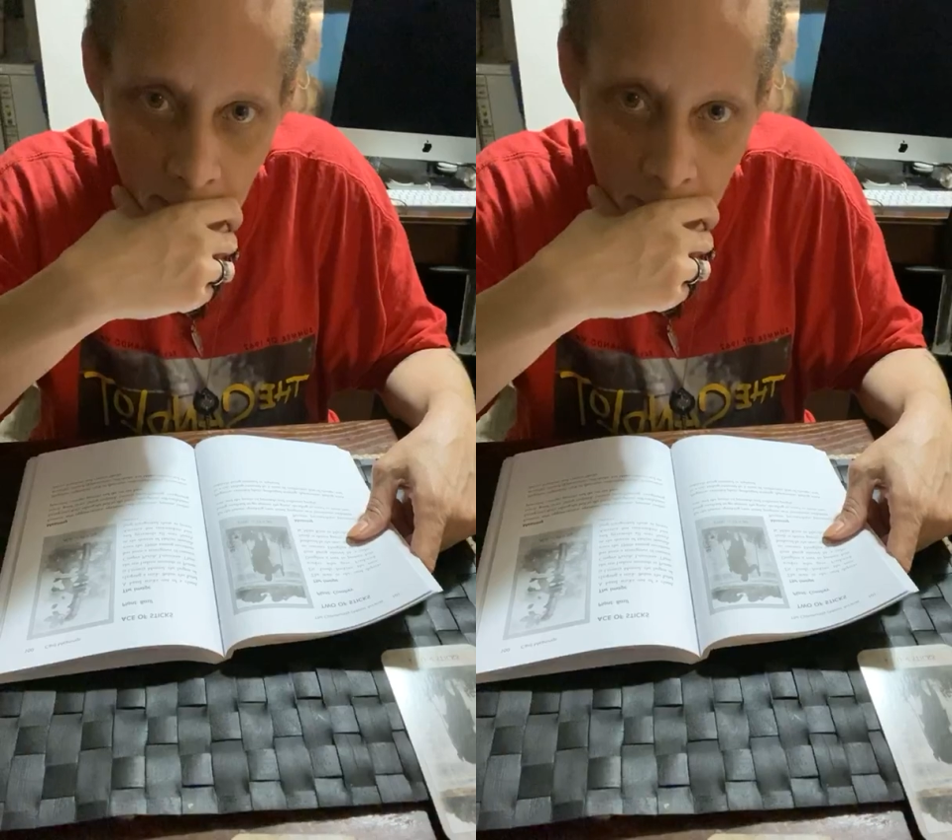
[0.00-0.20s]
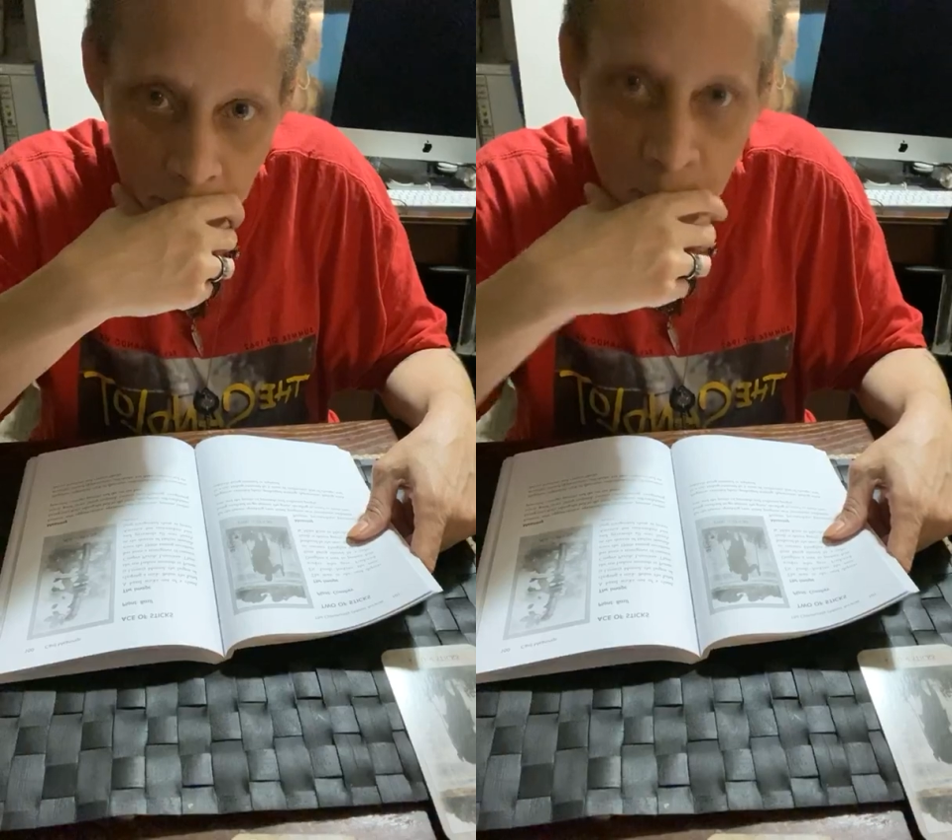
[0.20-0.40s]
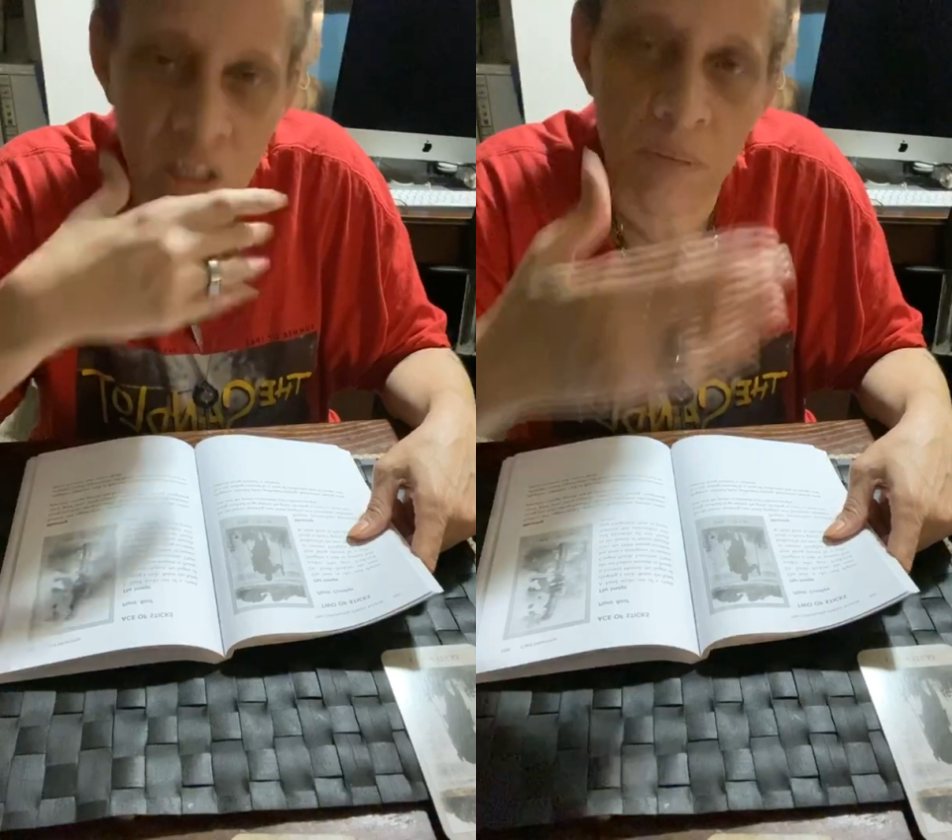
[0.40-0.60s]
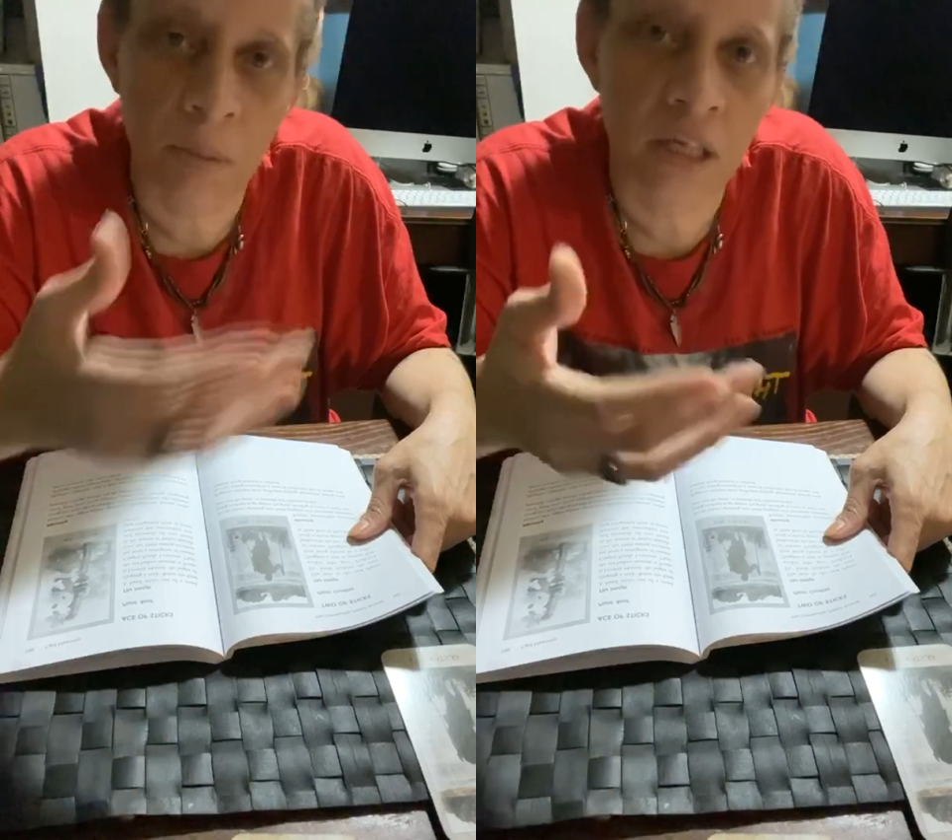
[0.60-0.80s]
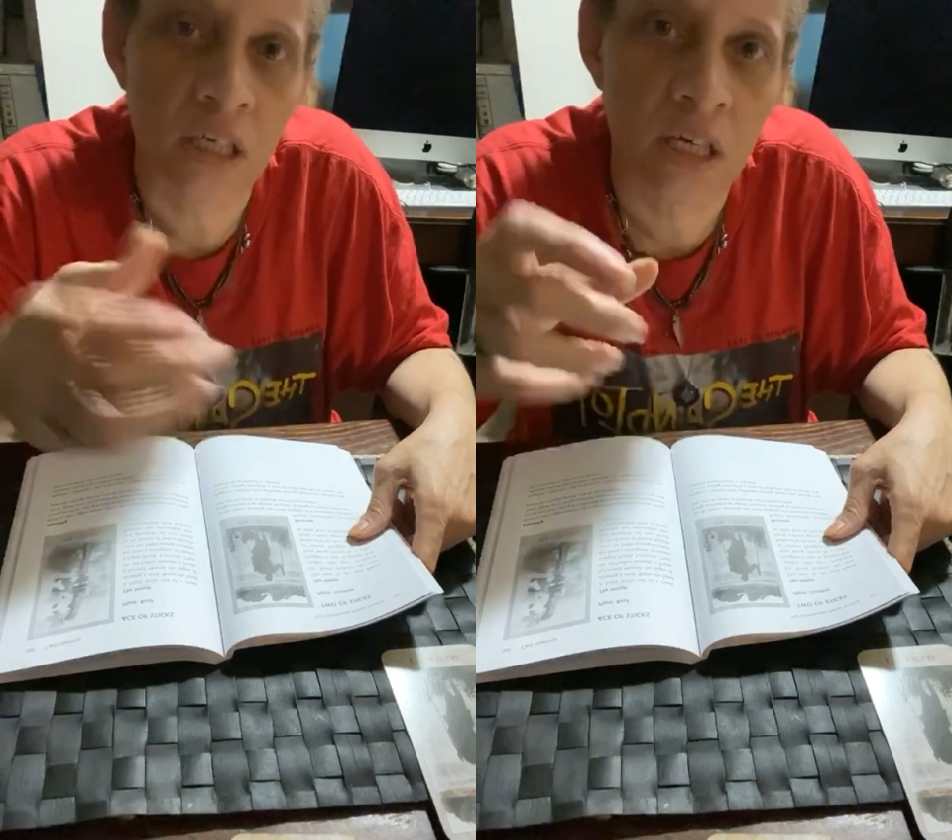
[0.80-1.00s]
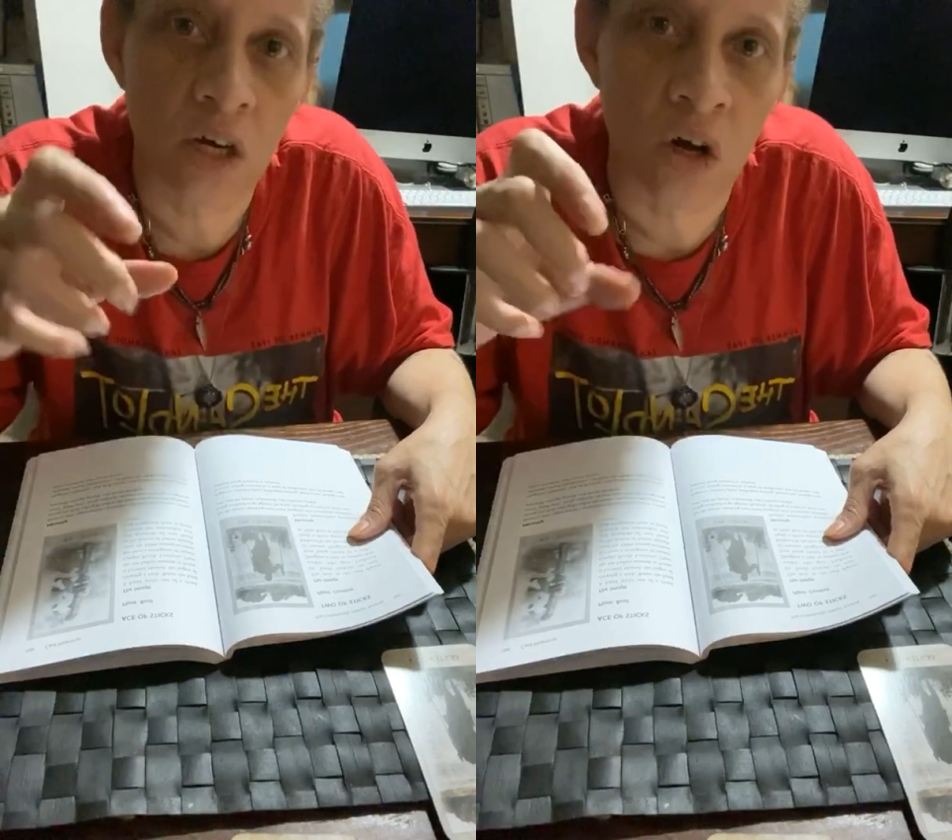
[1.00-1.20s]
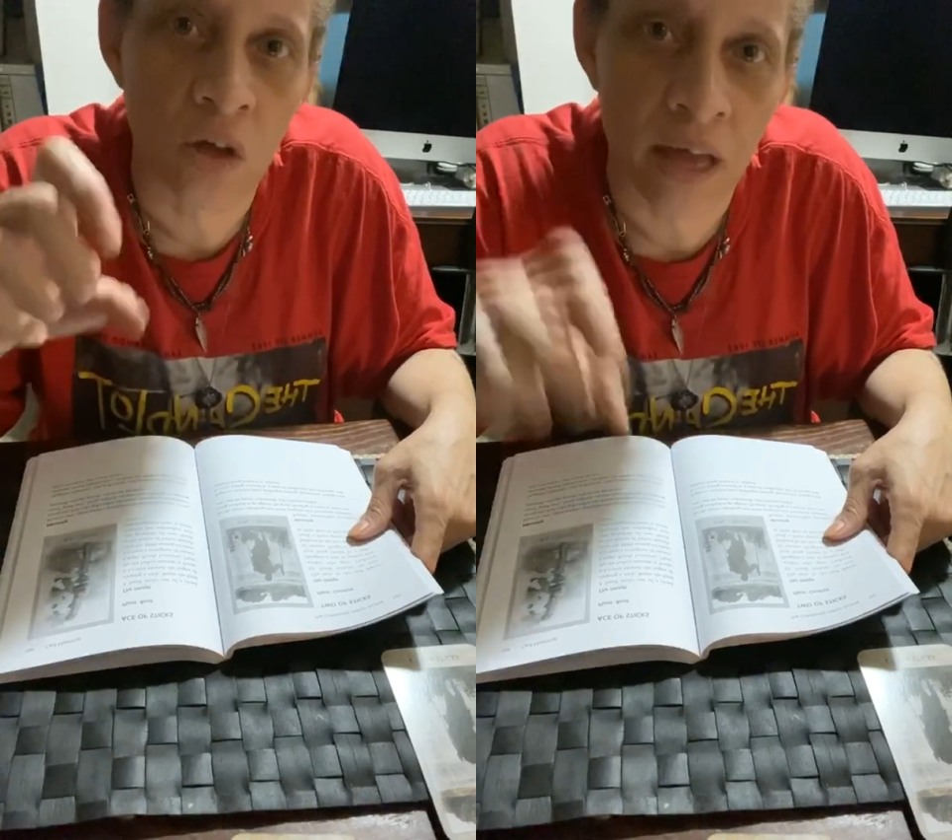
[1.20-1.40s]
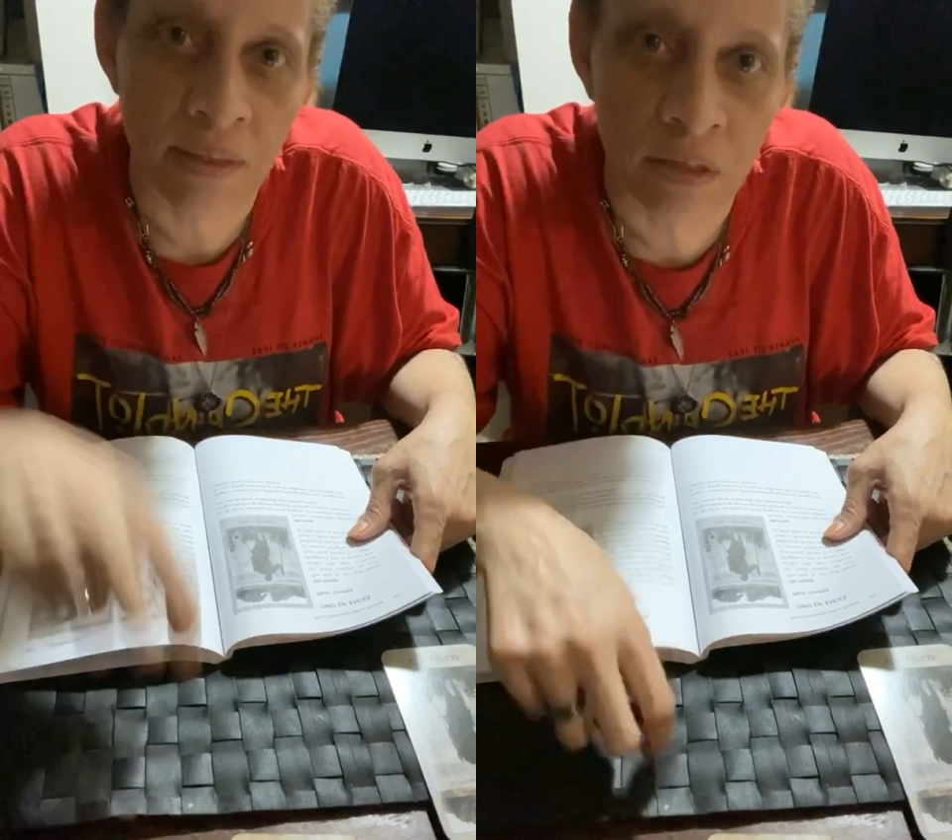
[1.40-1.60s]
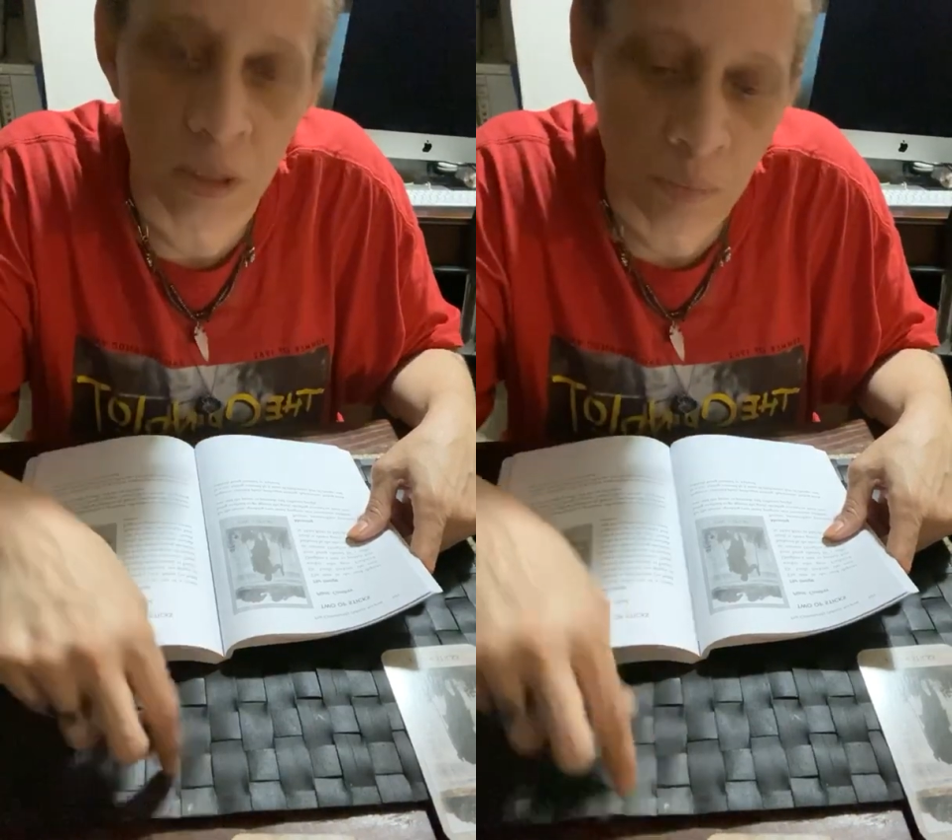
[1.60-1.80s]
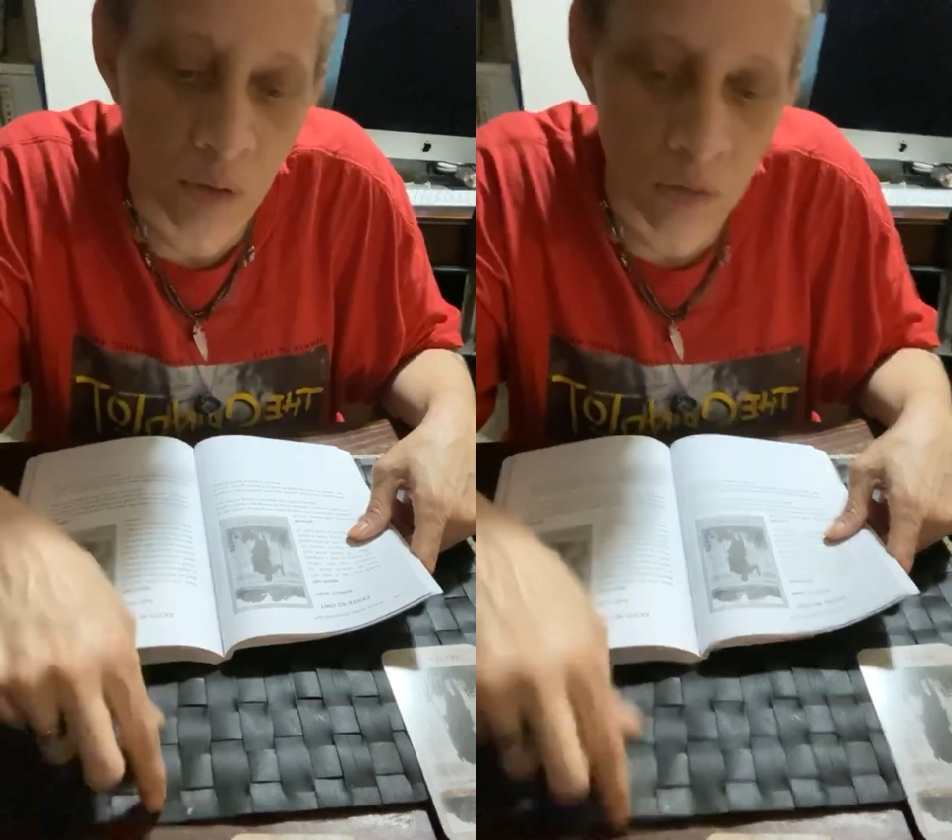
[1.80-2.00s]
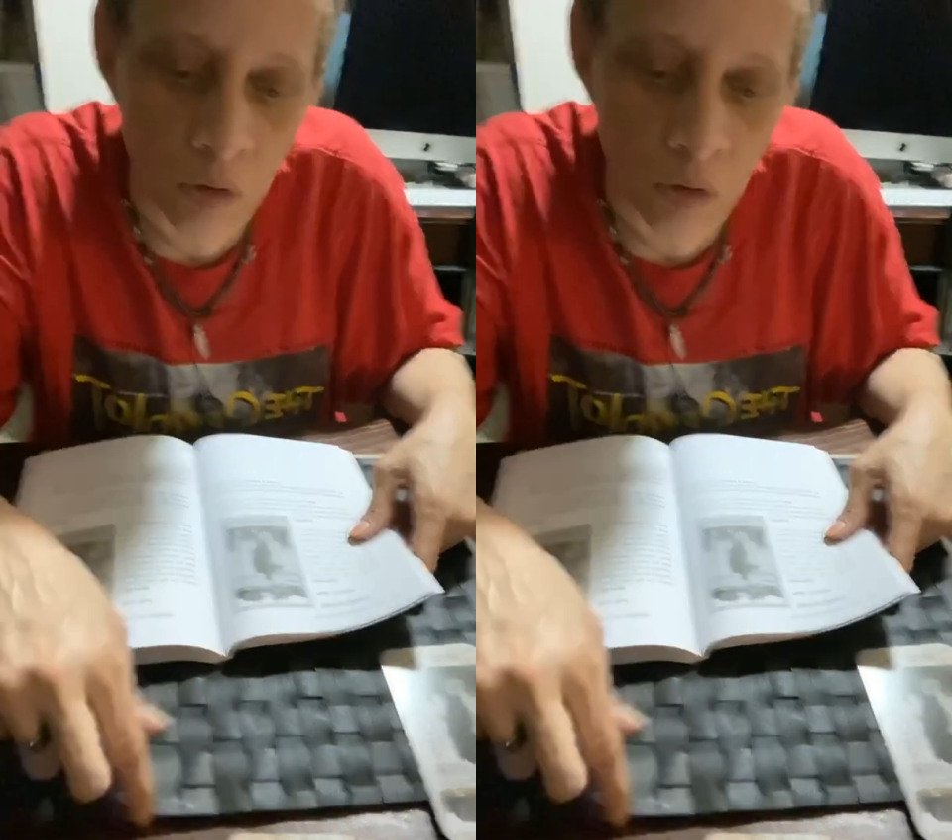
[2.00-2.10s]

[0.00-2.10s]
But especially at this point,